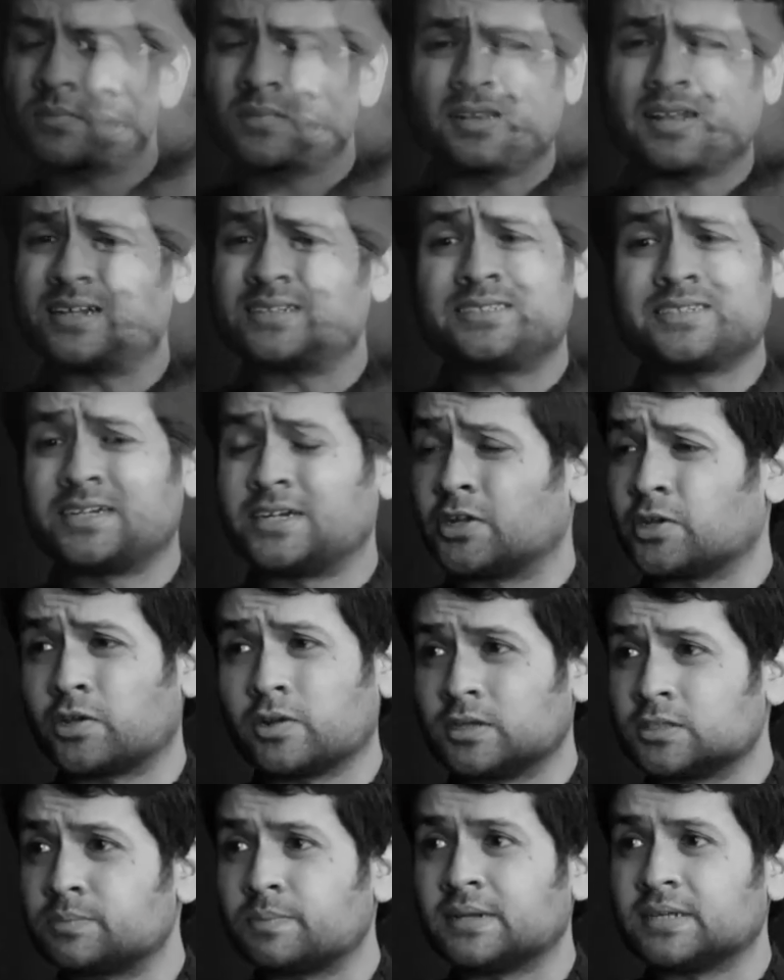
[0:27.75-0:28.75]
That's
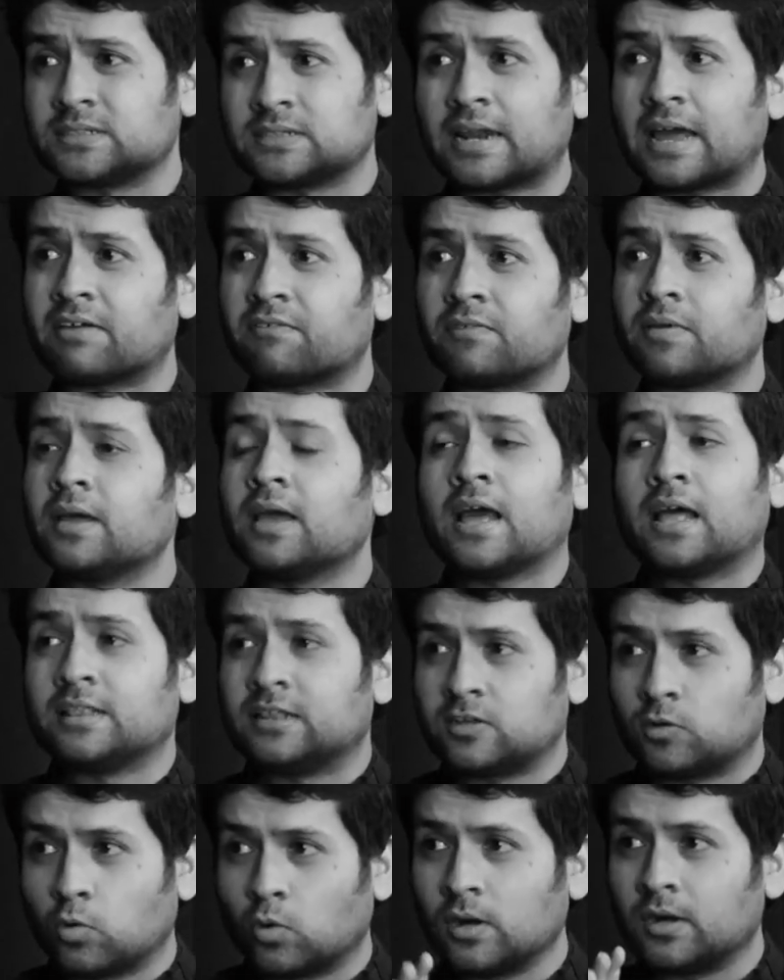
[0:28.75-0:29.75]
ridiculous, please. Like
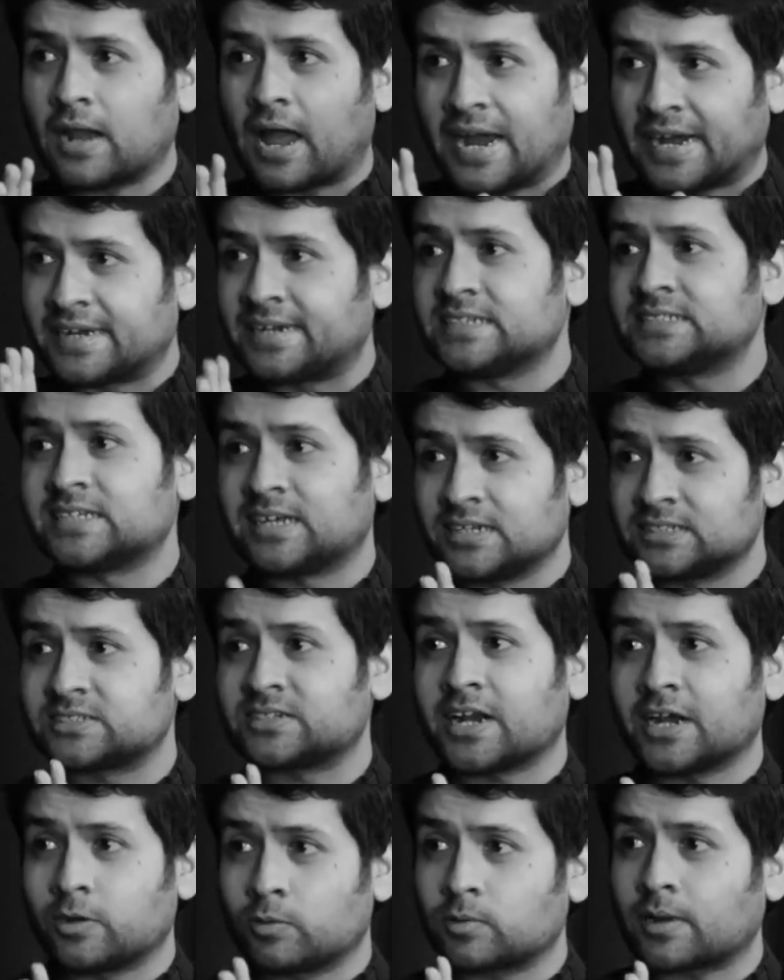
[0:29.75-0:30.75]
the whole IT cell
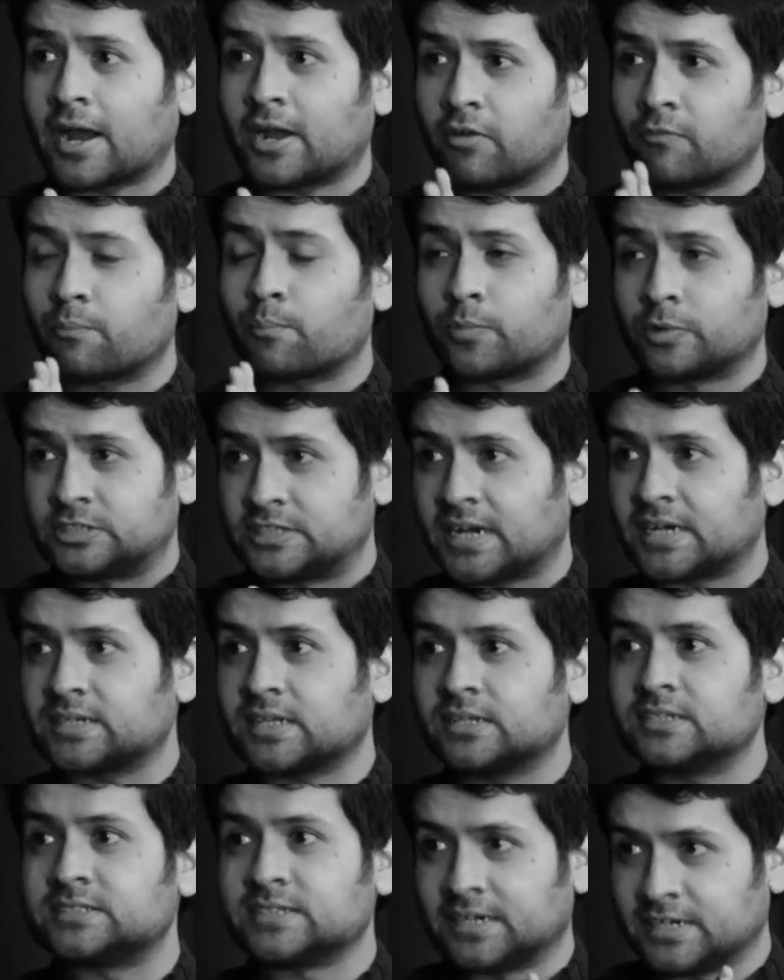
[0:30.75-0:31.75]
is trying to kind of
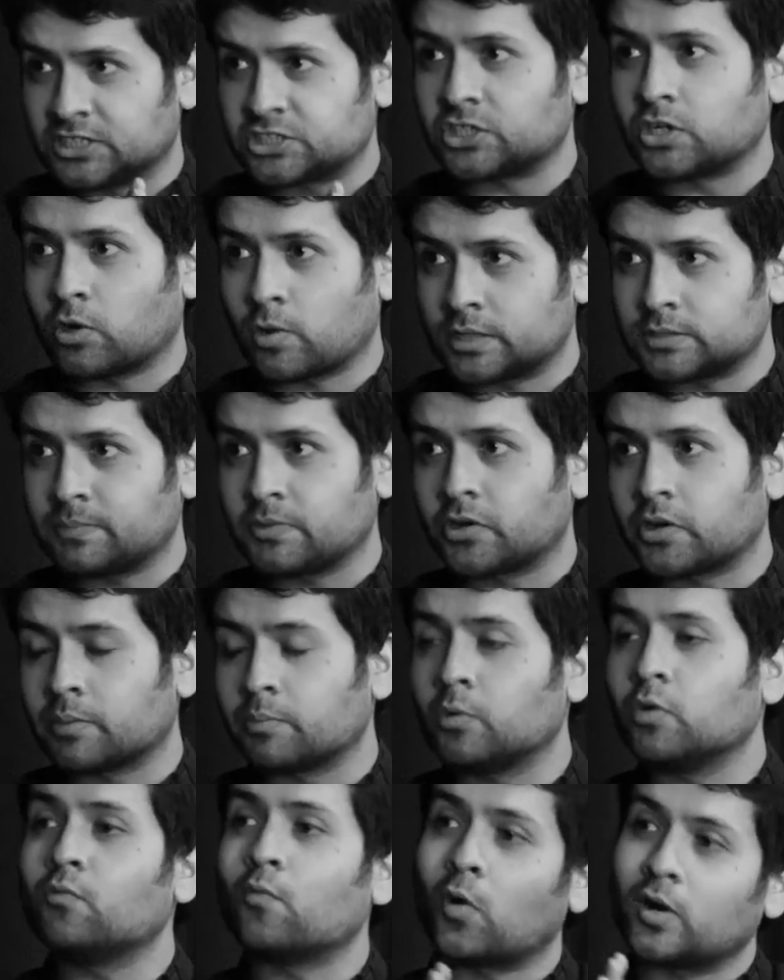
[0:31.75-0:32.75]
project that the sedition law has been
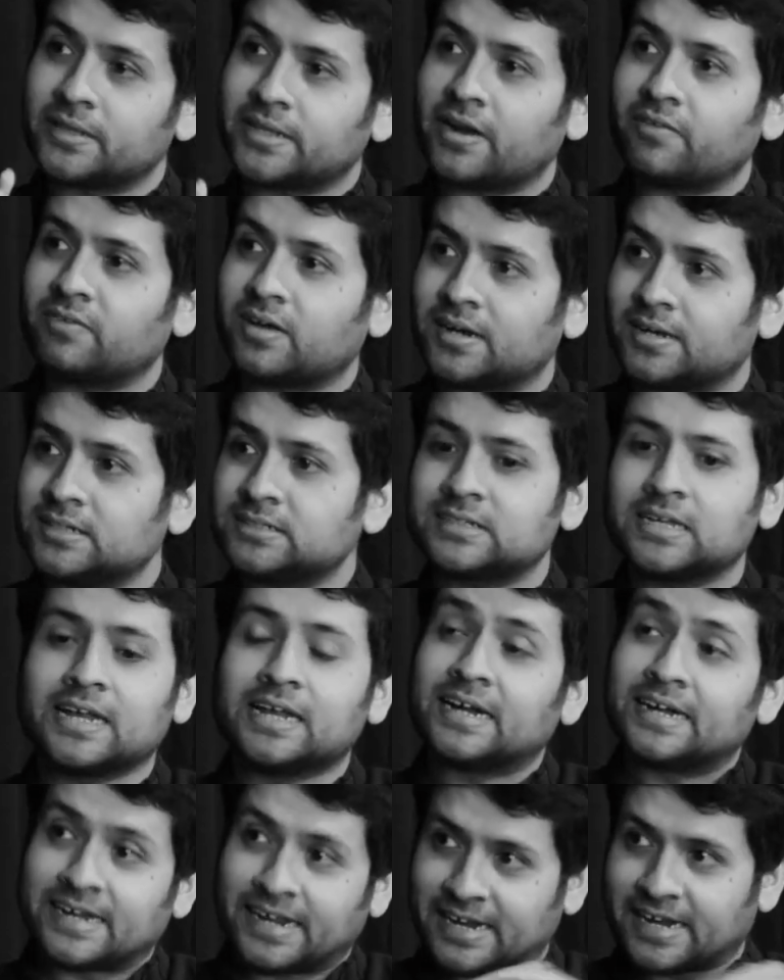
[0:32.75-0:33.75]
removed. What they have done is
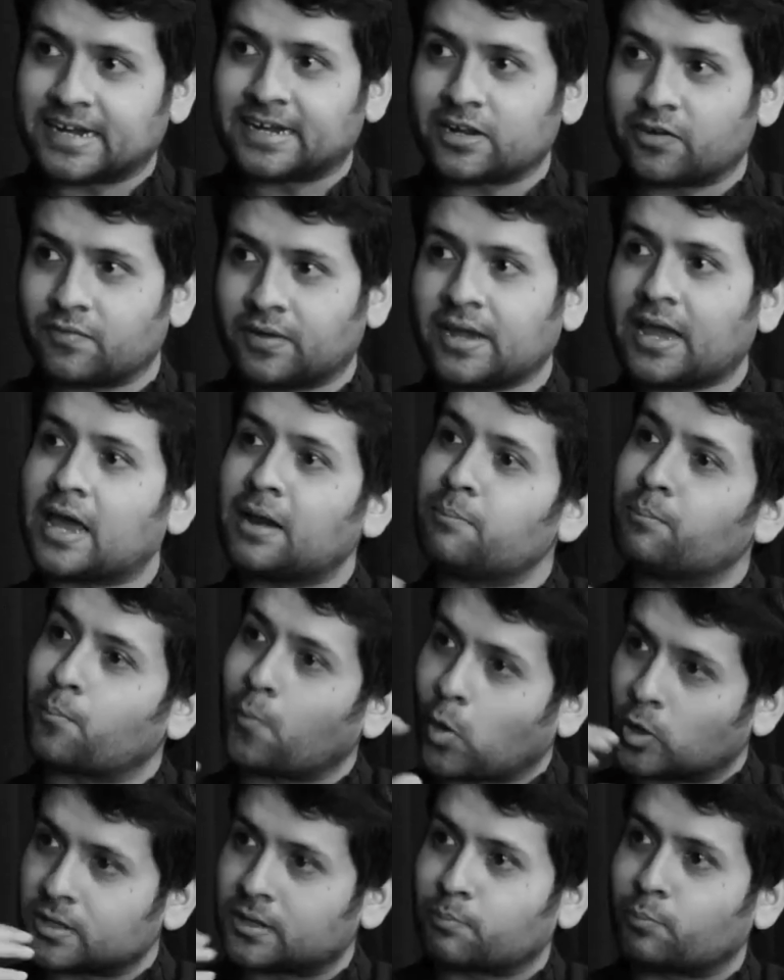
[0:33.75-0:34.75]
take it away
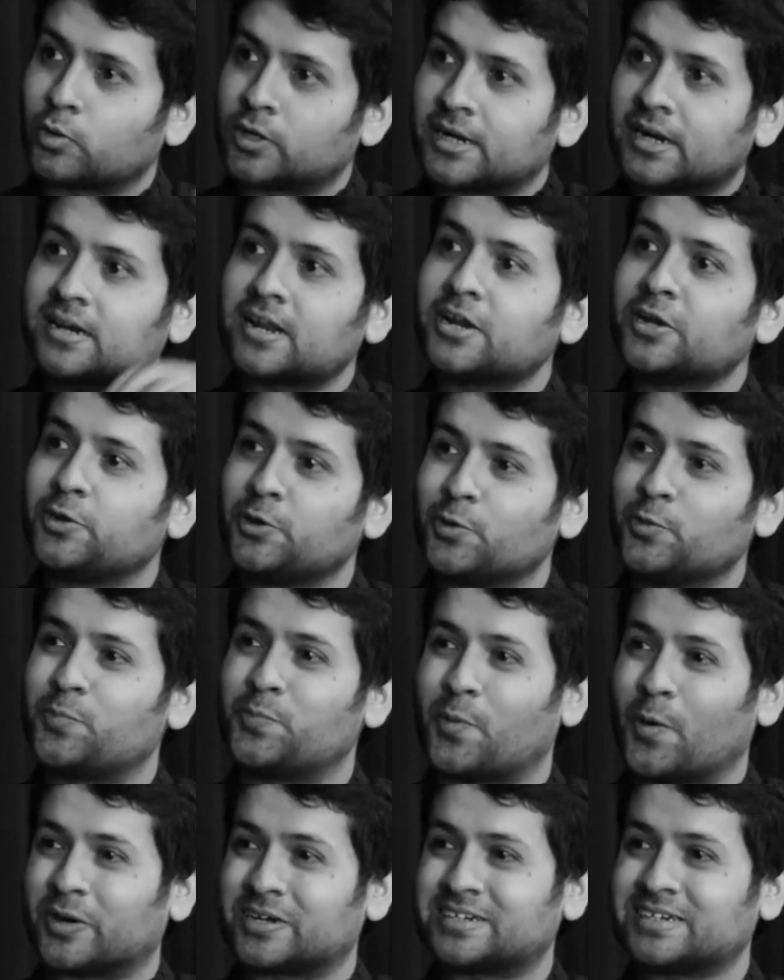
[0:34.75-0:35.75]
and put it in a new
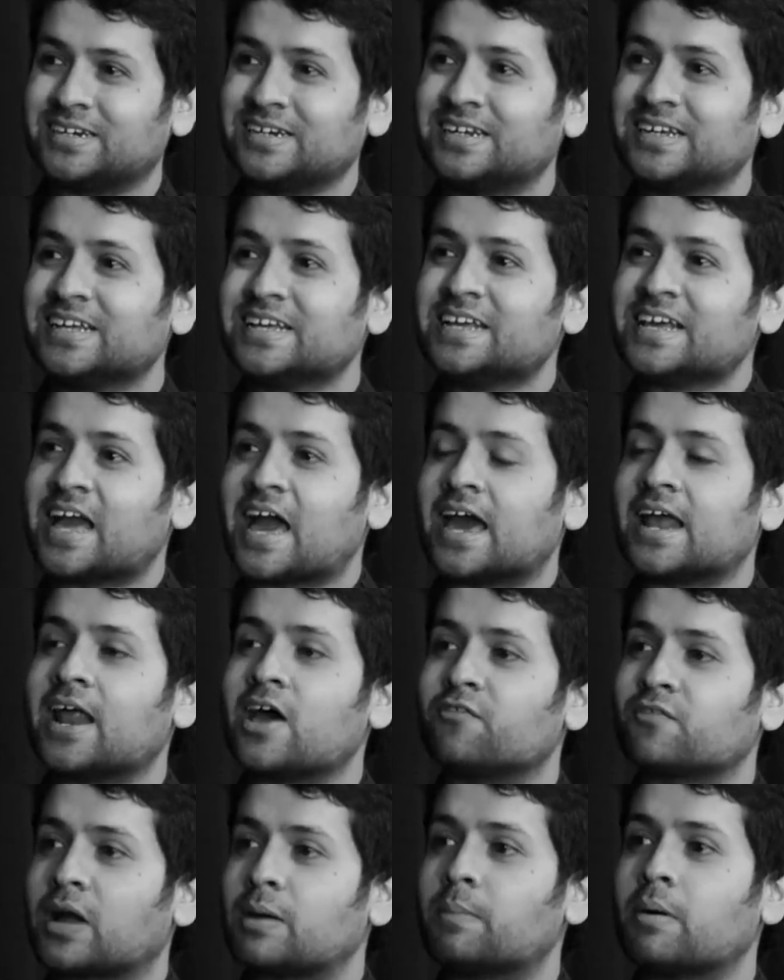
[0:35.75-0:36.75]
bottle
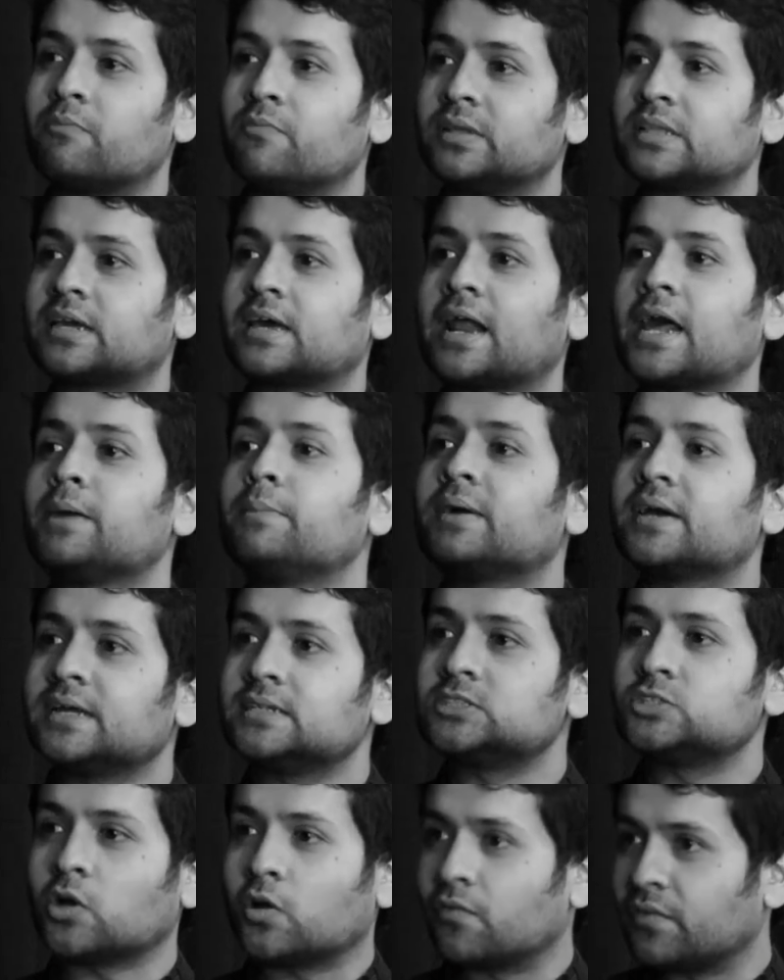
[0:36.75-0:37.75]
and have come up with crime
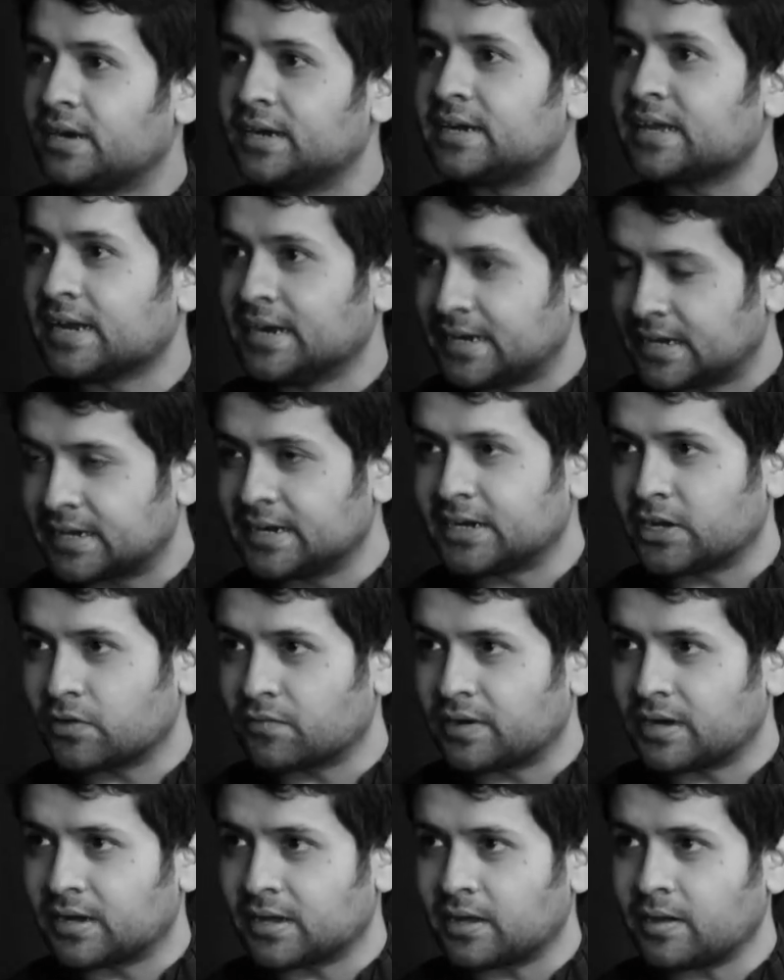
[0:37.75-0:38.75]
against sovereignty and integrity
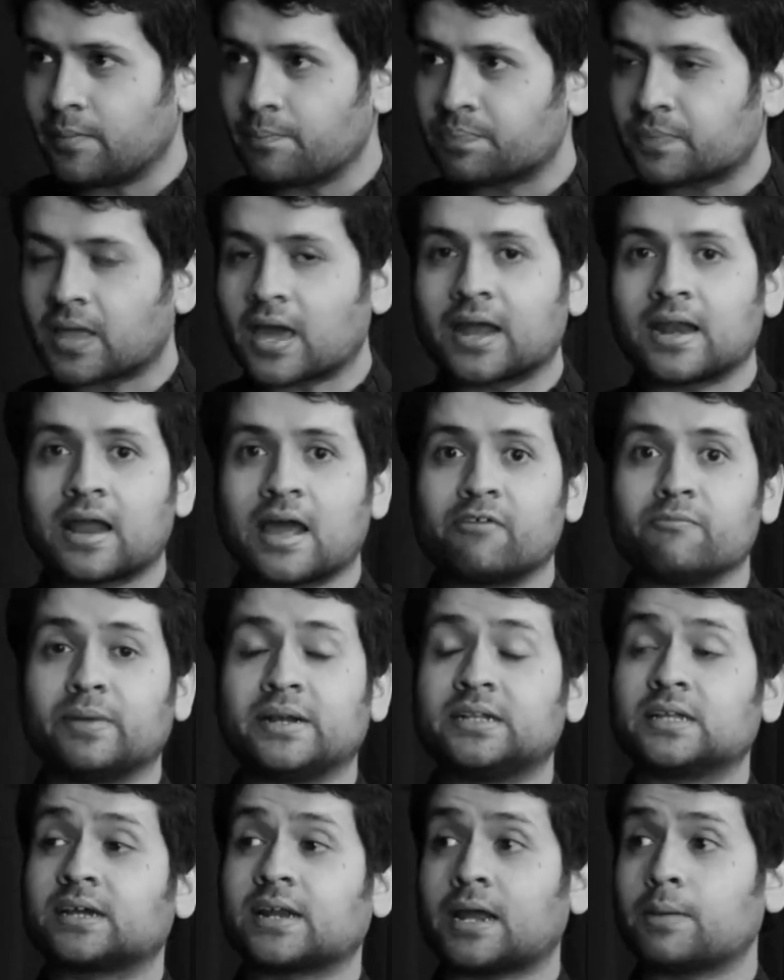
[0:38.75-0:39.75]
of India and have
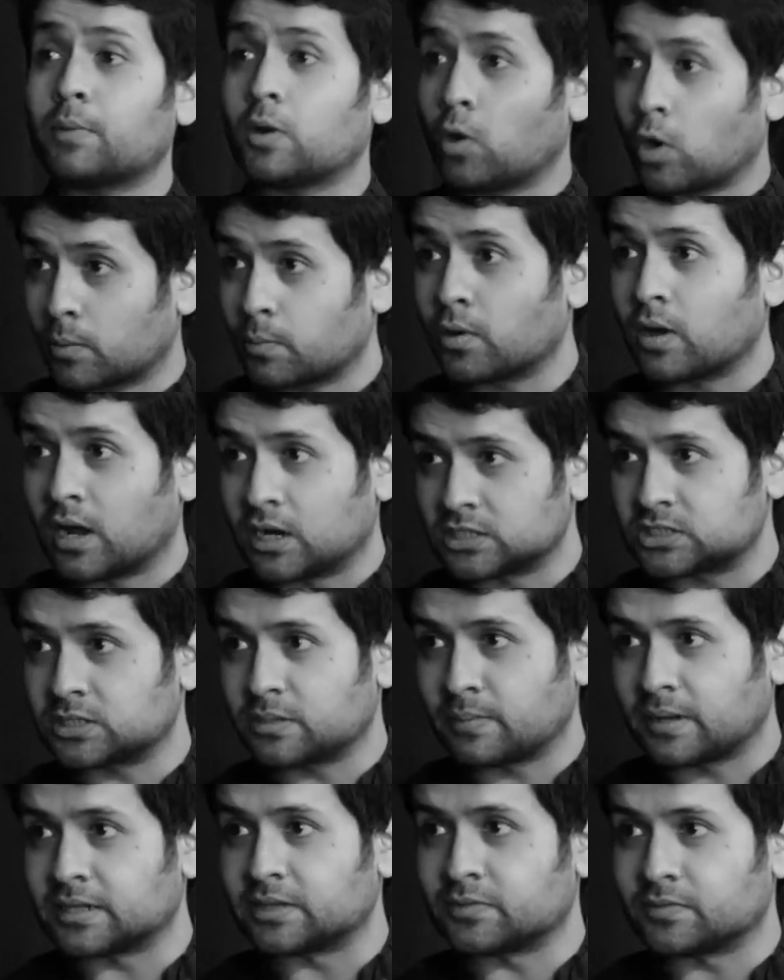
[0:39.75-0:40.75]
made the crime a lot more
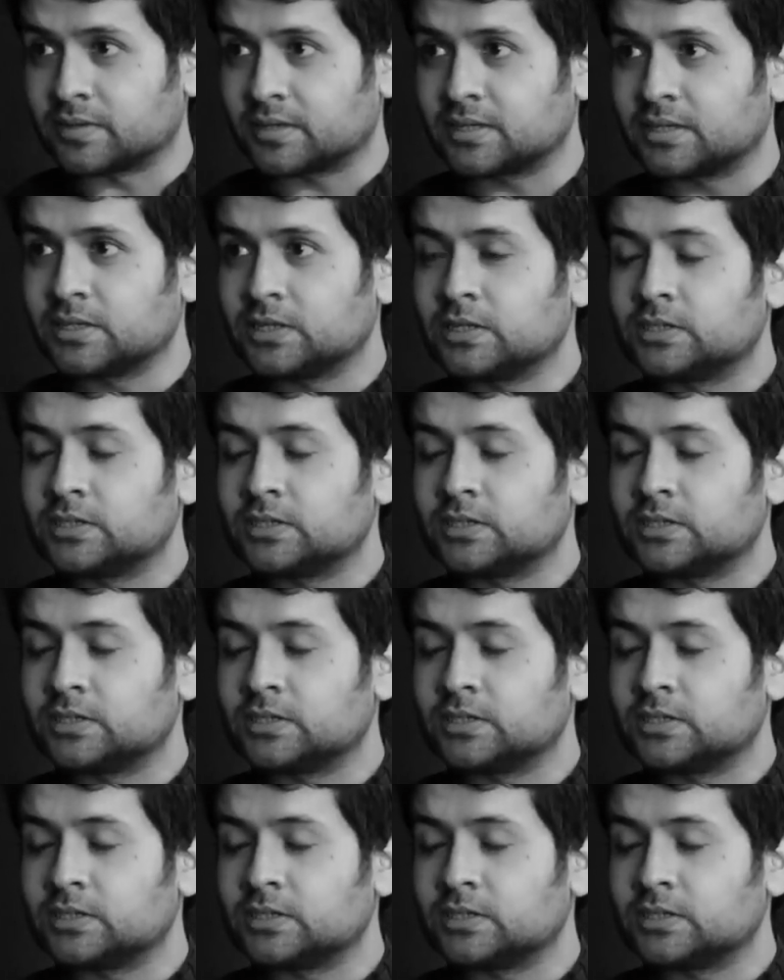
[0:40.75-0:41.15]
harsher, by the way.